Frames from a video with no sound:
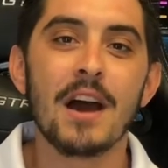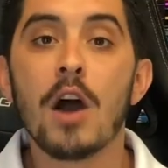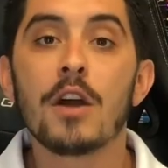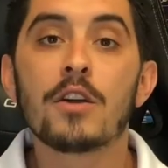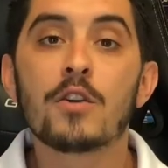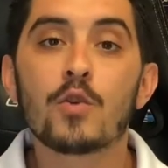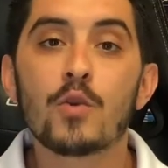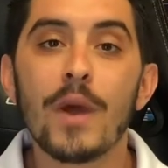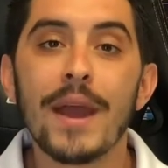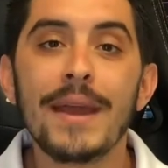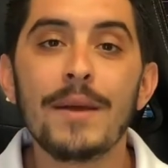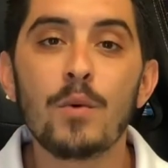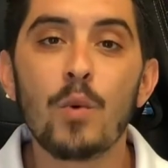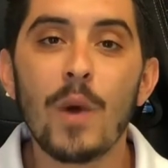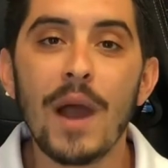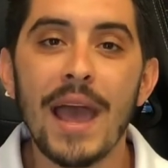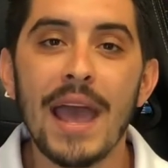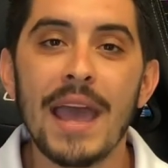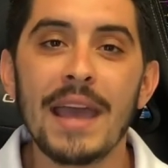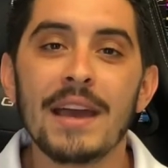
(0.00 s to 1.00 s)
a great
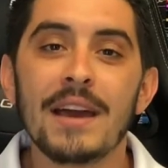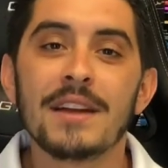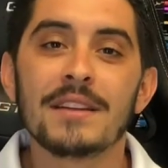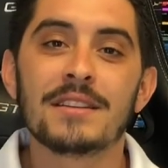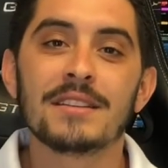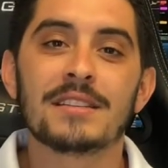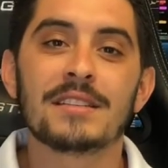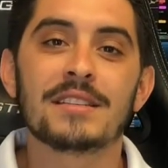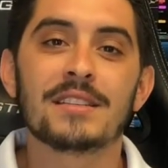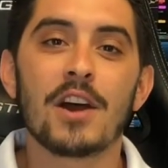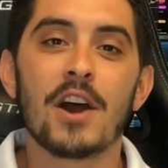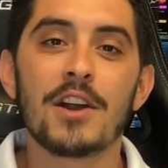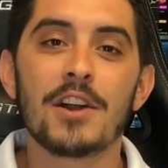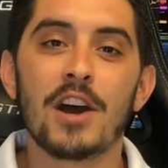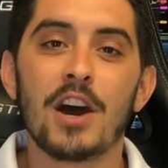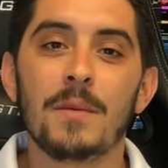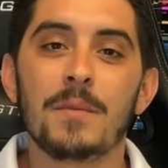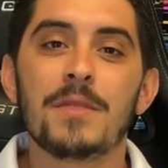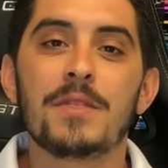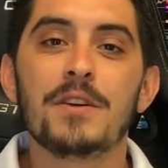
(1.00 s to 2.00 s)
way to start
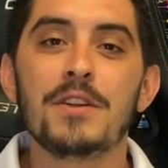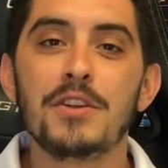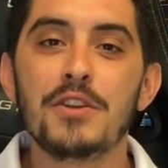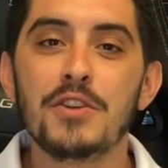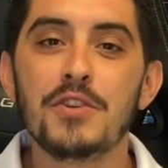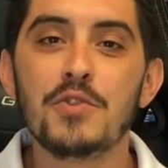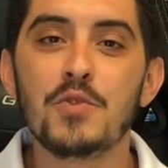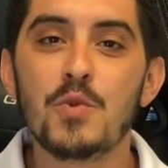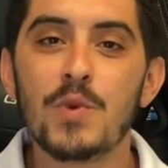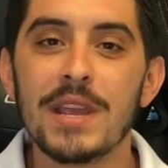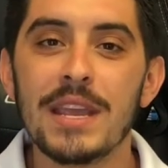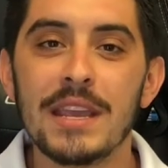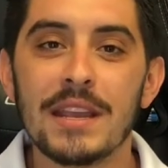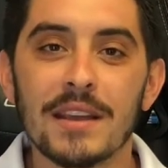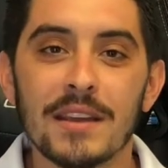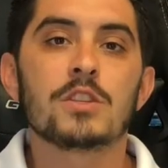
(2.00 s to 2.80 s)
up the new week.